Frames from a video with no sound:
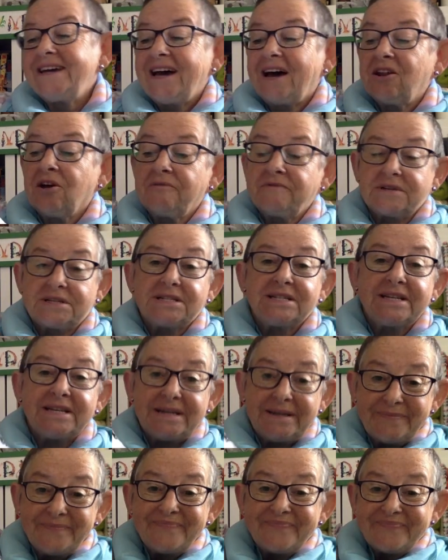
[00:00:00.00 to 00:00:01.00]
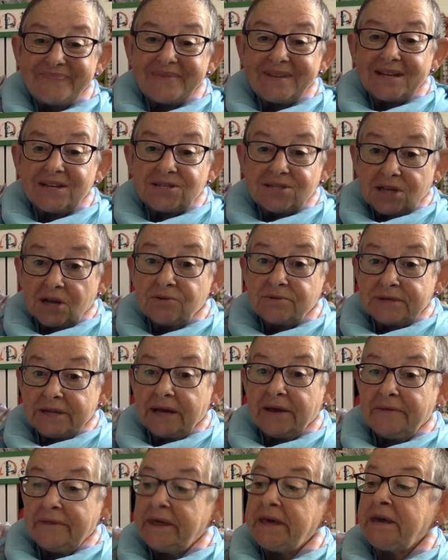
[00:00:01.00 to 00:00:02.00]
And obviously sewn
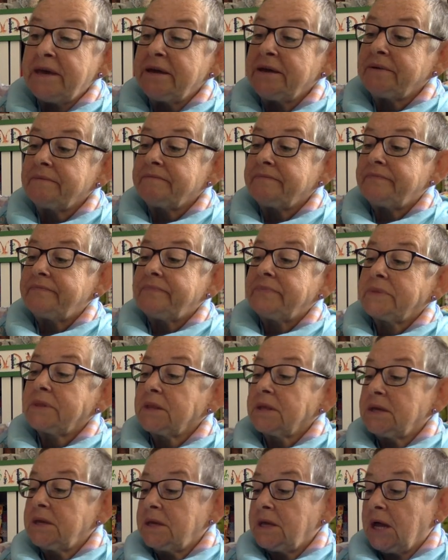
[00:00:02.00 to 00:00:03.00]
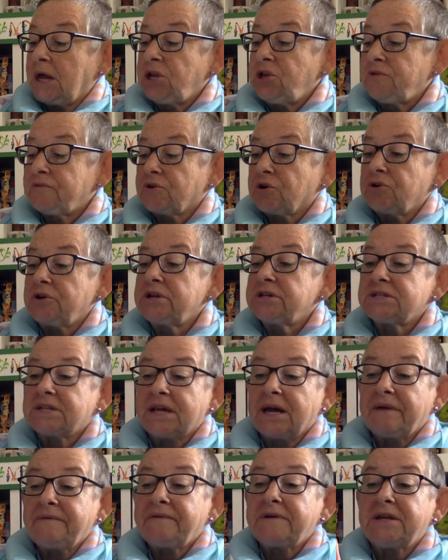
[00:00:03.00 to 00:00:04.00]
down there, and you've got
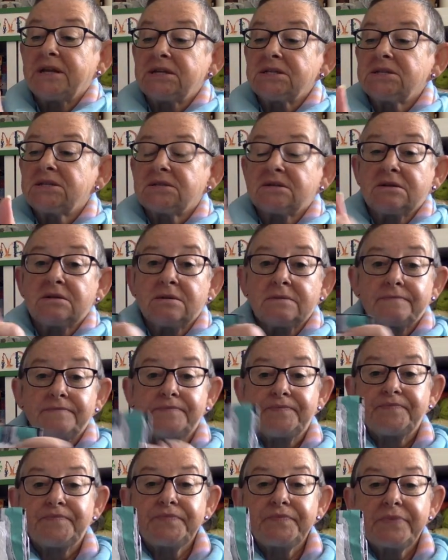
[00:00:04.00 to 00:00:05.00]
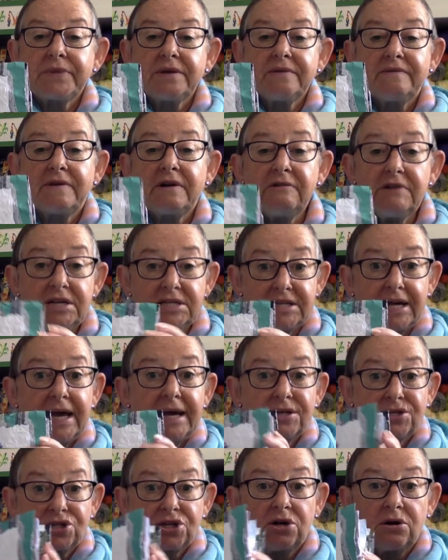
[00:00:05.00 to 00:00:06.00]
yourself an instant, very
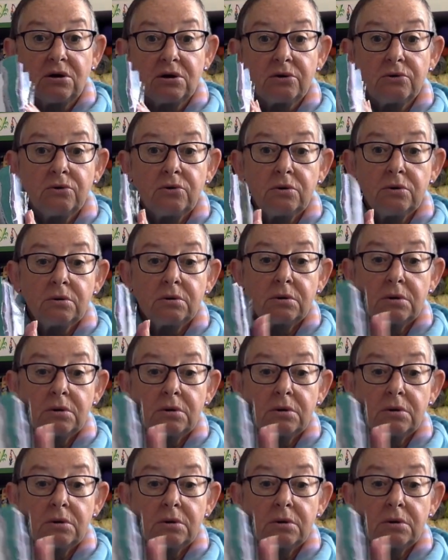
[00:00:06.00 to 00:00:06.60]
tactile